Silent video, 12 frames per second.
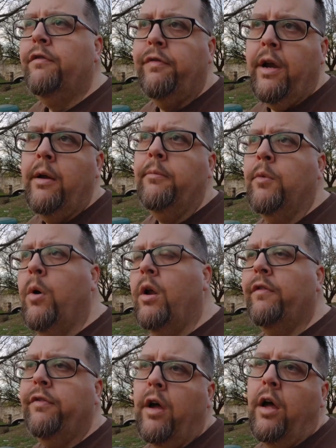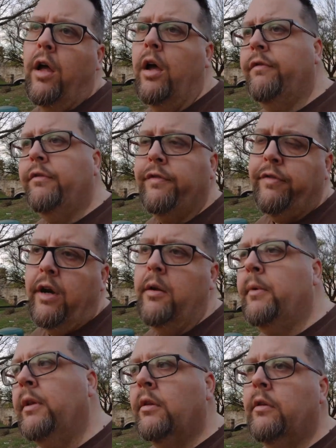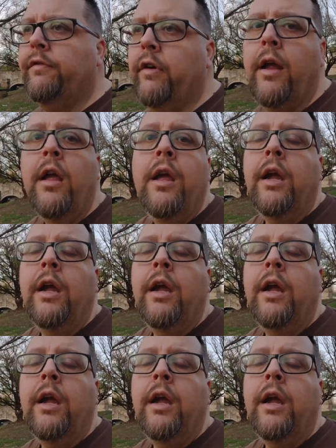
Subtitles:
Frame the waterfall of the frame in the frame.